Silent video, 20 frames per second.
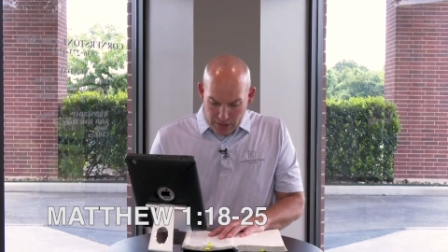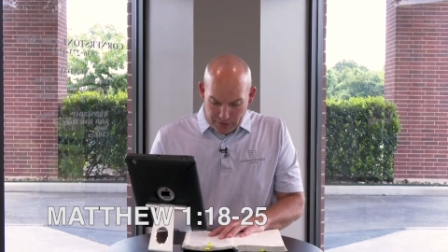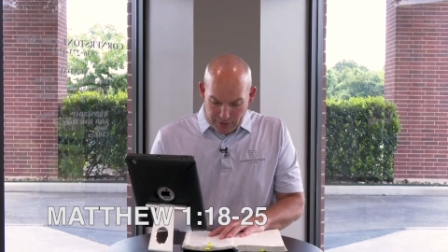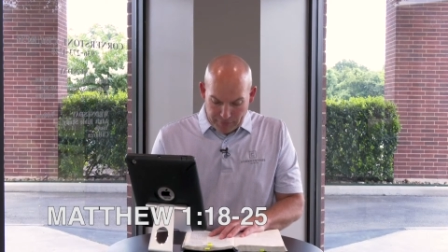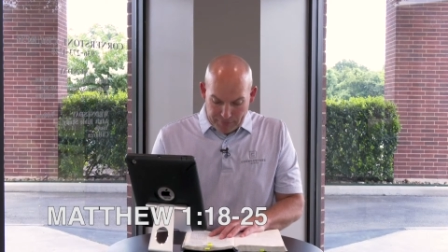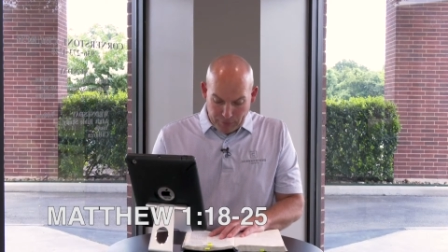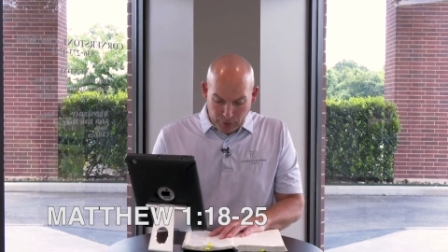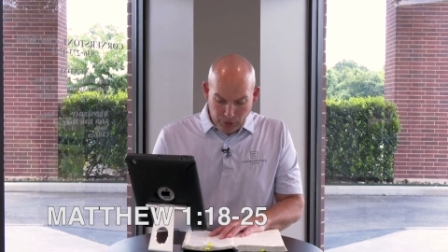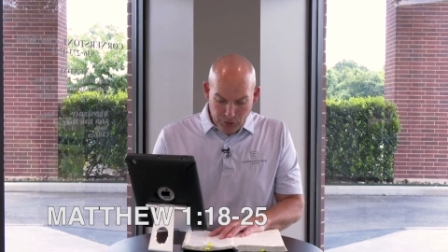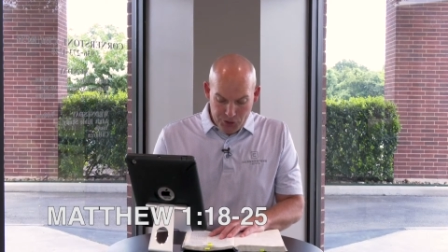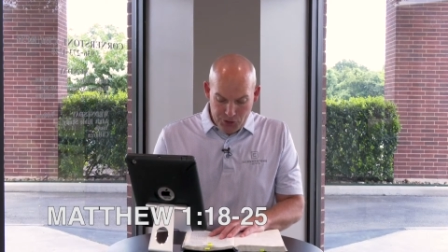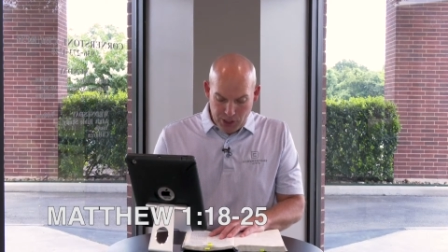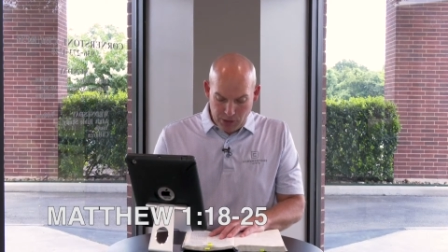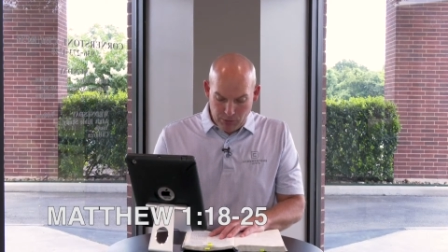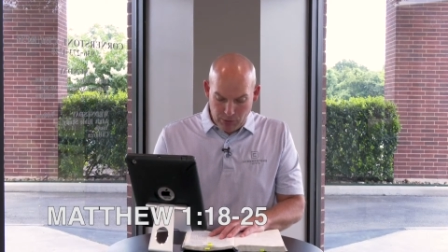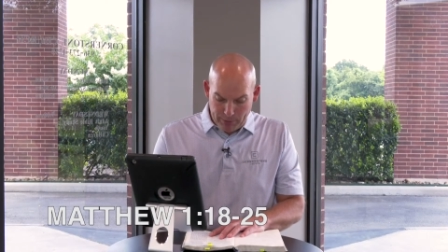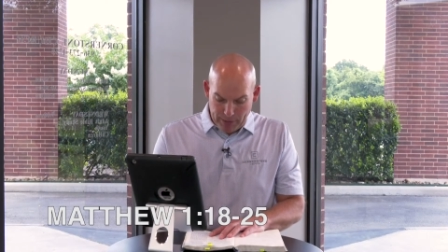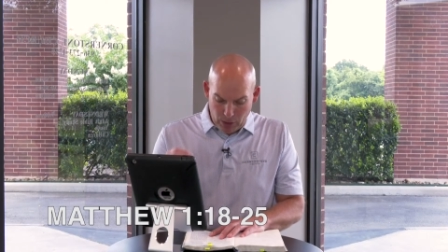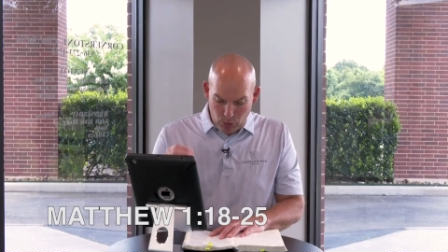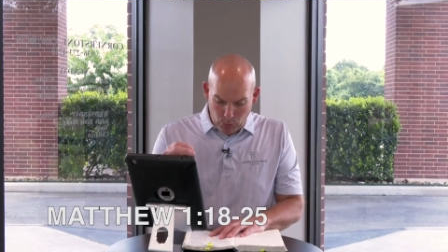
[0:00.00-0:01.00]
The
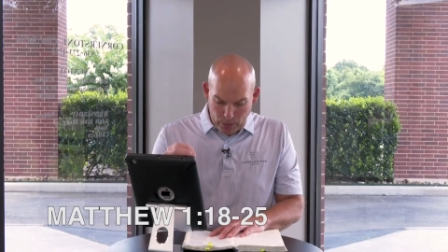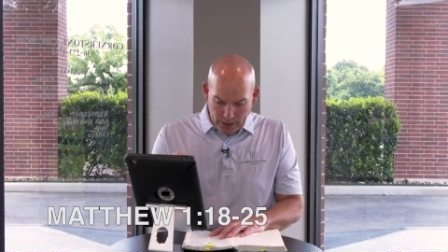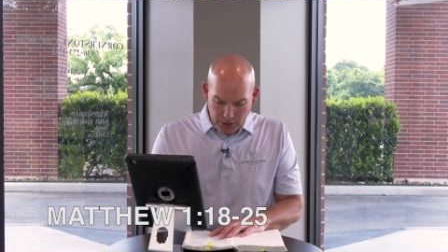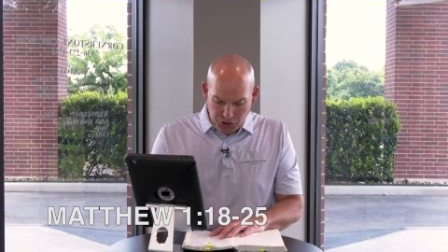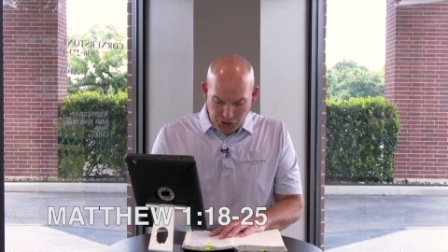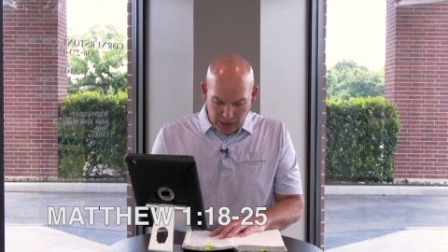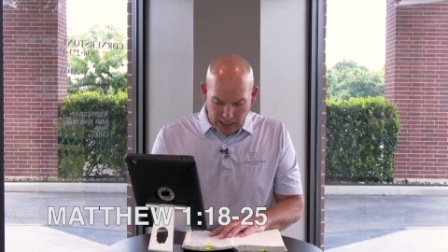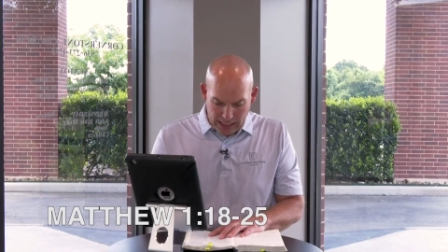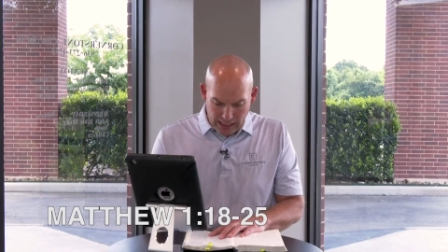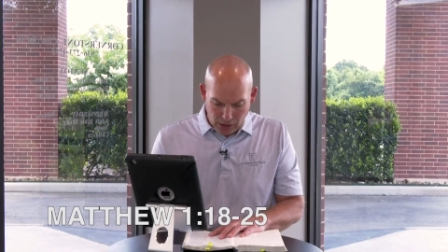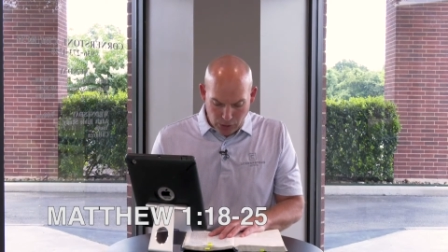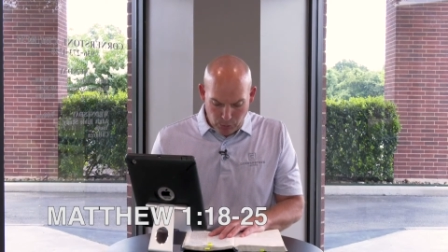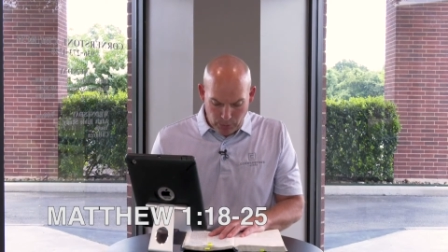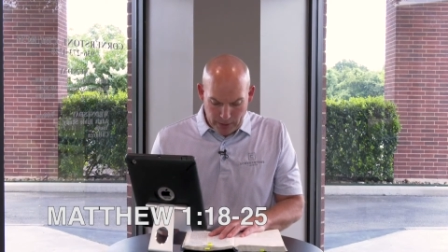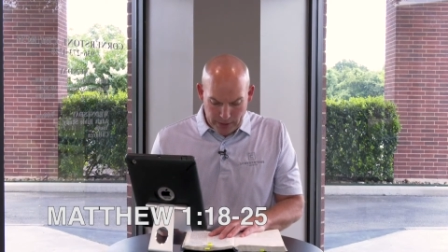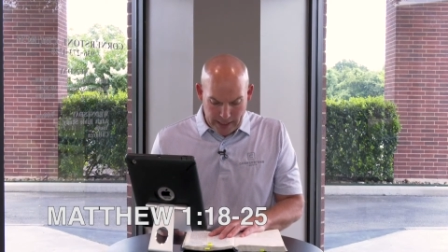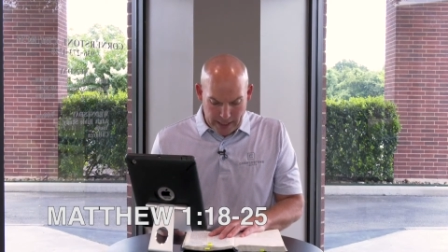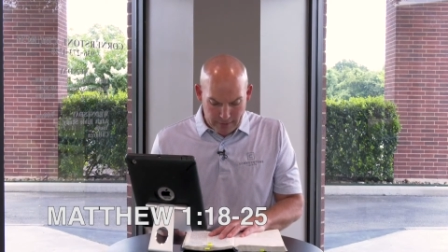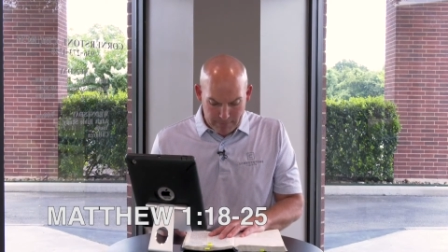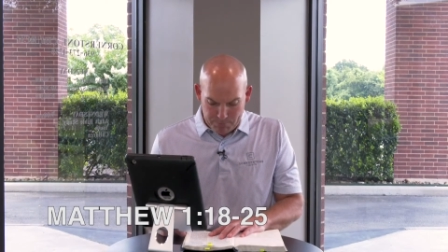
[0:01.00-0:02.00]
virgin will be with child and
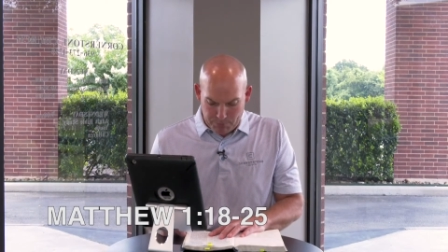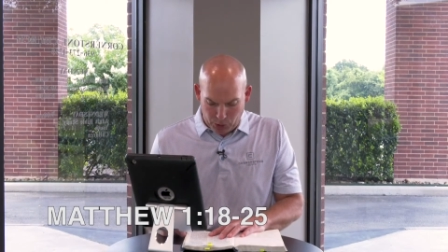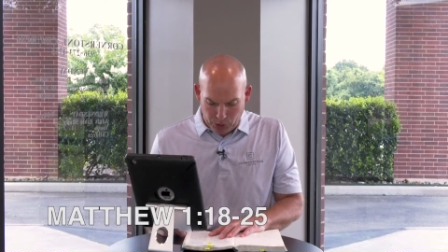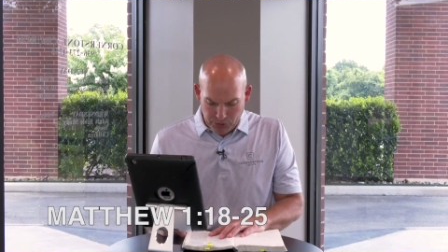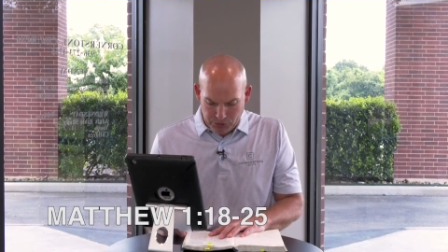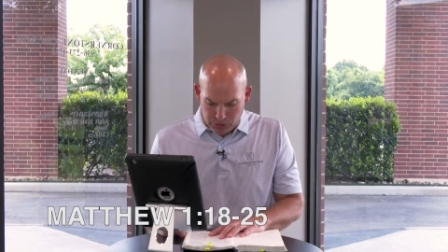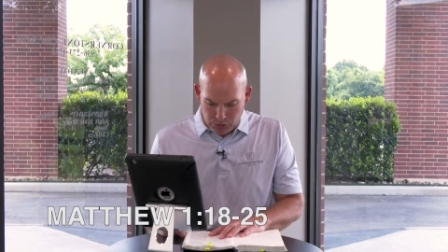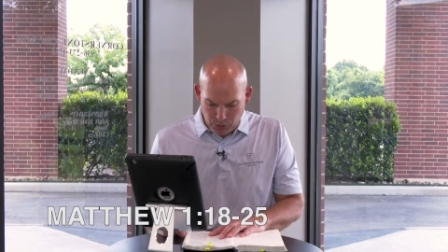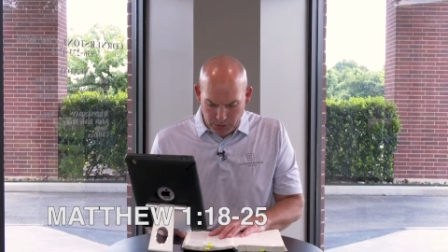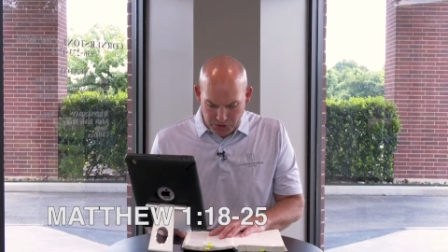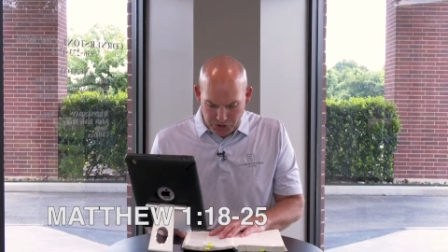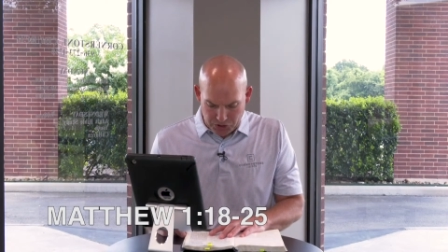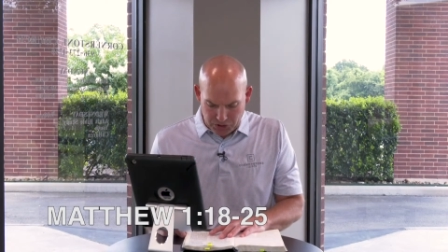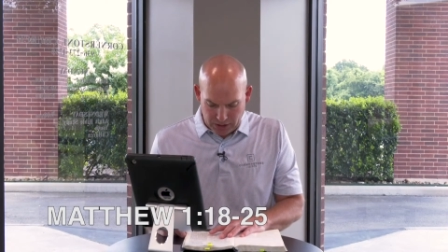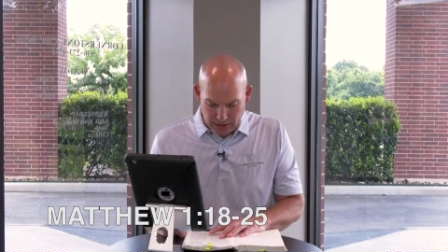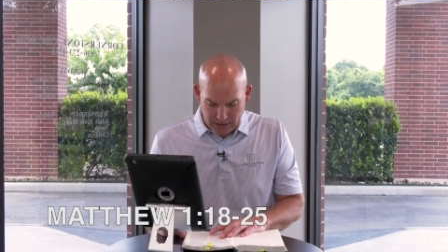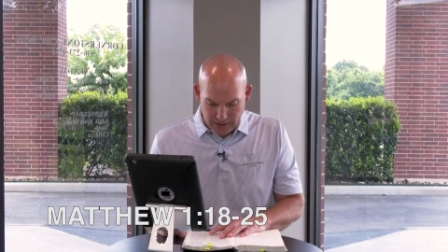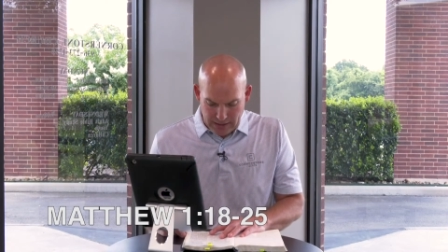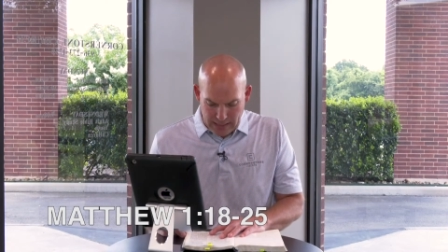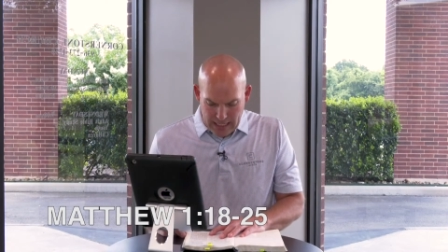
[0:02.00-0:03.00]
will give birth to a
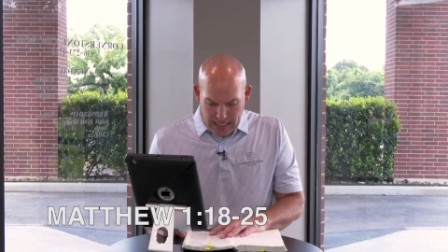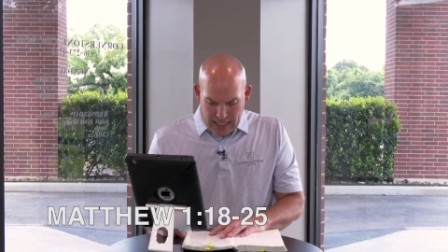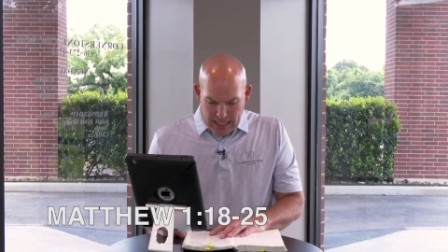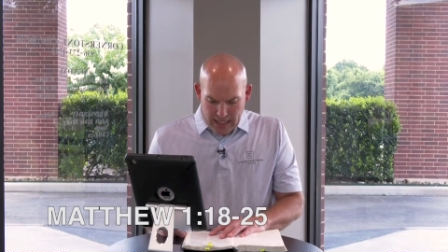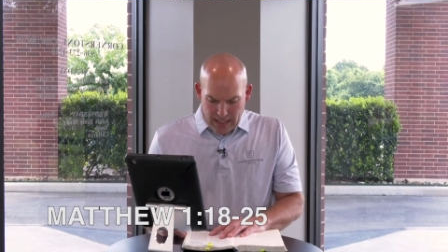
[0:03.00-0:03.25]
son,